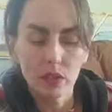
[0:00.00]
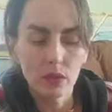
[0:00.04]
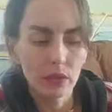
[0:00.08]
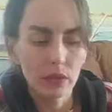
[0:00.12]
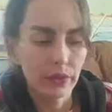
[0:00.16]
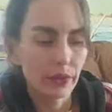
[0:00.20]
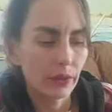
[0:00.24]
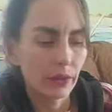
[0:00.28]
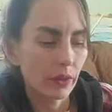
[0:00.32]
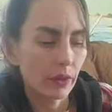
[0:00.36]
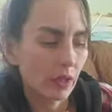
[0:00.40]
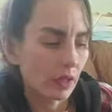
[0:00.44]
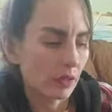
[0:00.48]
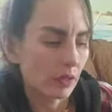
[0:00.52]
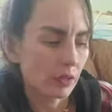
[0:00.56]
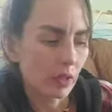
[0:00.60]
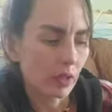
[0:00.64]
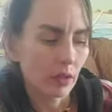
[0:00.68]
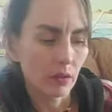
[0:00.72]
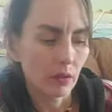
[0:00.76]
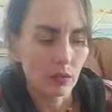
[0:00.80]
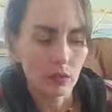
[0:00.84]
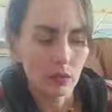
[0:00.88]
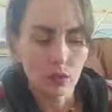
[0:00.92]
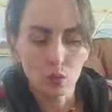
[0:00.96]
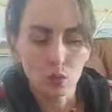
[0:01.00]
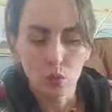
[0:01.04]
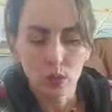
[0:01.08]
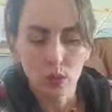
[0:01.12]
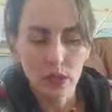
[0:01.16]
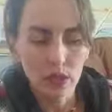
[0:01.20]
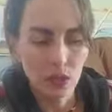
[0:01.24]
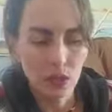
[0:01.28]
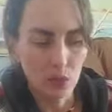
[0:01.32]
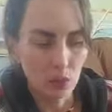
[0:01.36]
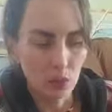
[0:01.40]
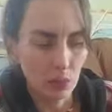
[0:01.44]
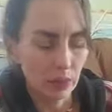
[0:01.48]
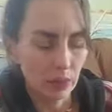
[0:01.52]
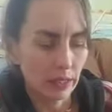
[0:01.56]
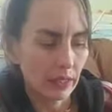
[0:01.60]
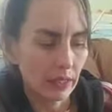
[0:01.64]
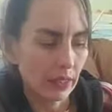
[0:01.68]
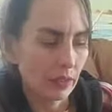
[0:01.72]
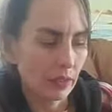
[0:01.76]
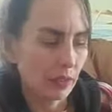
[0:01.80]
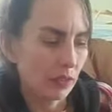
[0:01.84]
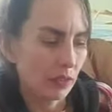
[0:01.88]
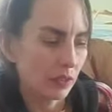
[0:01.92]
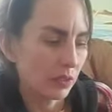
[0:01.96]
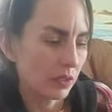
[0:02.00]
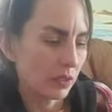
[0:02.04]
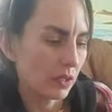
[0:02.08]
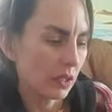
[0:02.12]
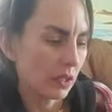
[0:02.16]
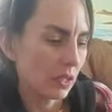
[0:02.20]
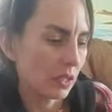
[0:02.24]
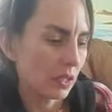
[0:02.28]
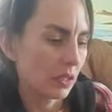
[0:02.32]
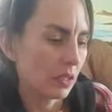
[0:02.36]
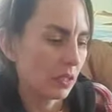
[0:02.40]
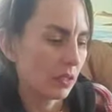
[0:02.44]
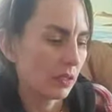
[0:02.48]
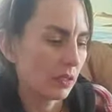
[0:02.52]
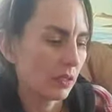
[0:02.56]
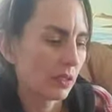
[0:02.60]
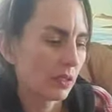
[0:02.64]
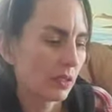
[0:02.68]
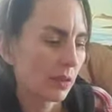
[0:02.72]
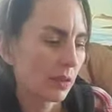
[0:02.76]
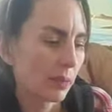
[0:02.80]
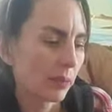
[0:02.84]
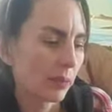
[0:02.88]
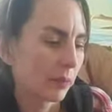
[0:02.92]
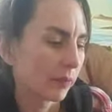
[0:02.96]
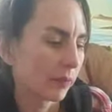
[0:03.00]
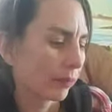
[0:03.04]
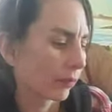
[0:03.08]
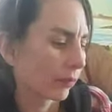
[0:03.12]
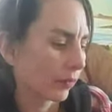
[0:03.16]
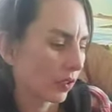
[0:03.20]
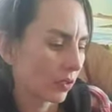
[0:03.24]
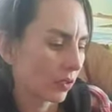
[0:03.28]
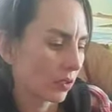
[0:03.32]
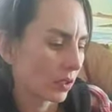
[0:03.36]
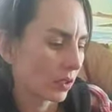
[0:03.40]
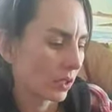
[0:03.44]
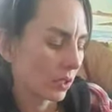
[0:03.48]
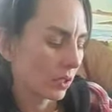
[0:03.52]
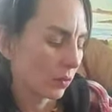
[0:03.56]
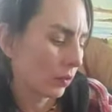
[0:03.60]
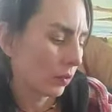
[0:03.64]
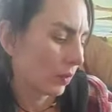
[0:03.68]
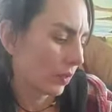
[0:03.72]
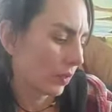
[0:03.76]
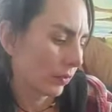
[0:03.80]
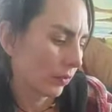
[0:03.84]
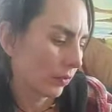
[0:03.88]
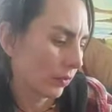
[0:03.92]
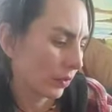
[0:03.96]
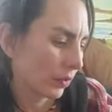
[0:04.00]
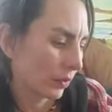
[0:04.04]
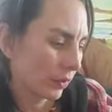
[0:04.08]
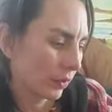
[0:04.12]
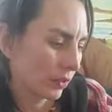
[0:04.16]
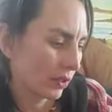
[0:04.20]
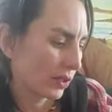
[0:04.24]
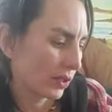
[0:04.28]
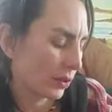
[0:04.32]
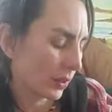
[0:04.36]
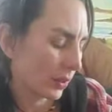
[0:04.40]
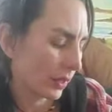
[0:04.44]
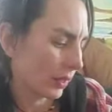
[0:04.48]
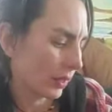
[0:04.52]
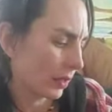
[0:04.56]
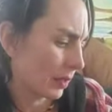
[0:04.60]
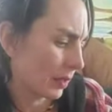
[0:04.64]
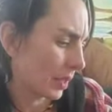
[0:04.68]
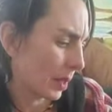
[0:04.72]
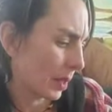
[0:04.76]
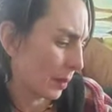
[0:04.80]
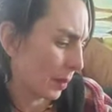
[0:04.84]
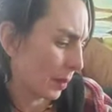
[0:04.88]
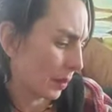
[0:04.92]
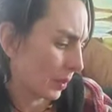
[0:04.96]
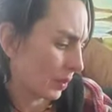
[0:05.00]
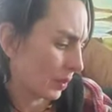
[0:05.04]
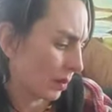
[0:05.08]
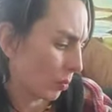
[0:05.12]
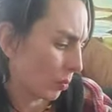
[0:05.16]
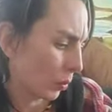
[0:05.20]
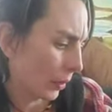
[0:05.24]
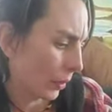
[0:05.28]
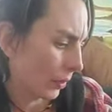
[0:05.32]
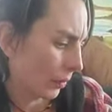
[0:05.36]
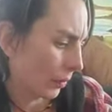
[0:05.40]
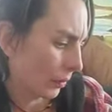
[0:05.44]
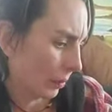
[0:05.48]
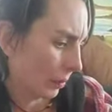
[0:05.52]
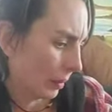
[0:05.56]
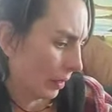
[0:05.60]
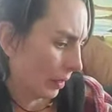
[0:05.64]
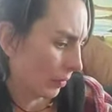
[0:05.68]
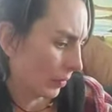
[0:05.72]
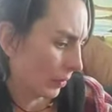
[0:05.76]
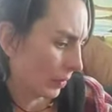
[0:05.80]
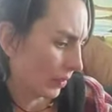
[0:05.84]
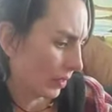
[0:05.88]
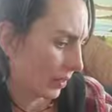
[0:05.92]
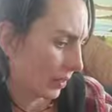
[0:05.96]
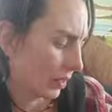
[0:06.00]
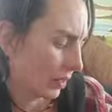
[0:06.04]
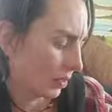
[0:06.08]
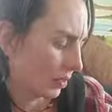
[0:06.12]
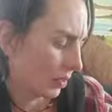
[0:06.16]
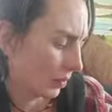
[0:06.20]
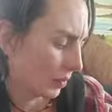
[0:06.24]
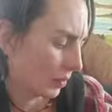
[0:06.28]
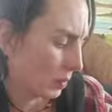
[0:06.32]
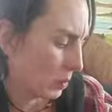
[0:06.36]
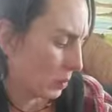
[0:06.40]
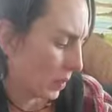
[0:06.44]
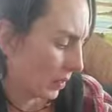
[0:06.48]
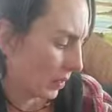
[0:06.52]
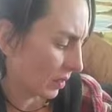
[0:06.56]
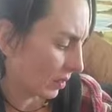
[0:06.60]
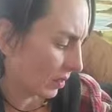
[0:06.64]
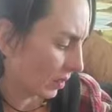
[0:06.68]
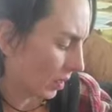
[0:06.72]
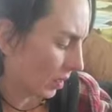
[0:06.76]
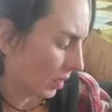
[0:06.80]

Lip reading: clear things out and when you plant new seeds, there's this whatever other story, this came up at some point or whatever, the deja vu part.